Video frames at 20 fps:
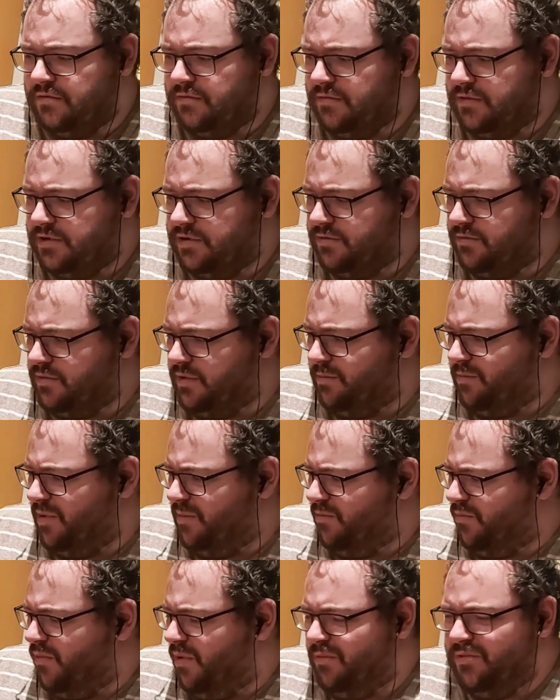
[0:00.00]

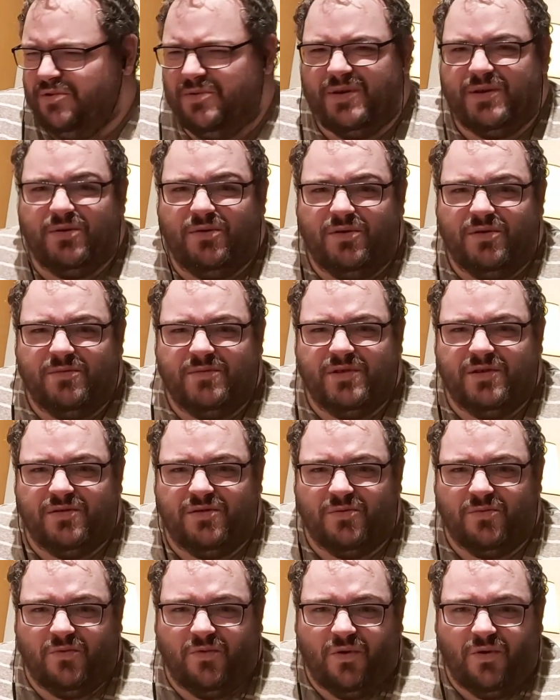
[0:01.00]
what would we call them?
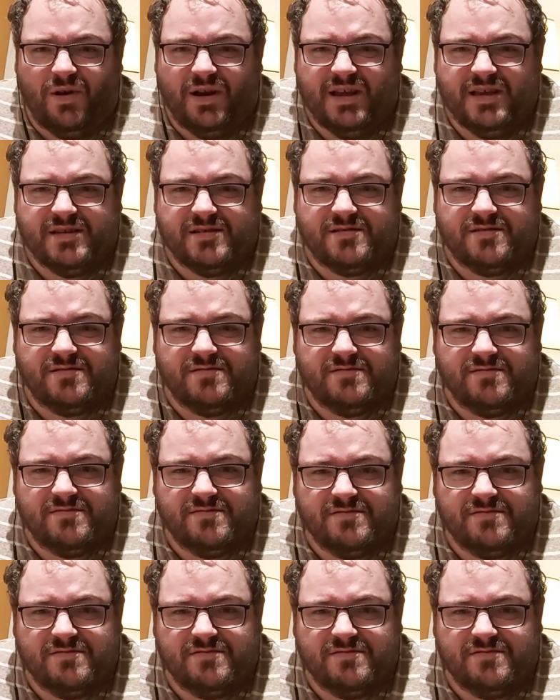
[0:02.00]
The Wallies.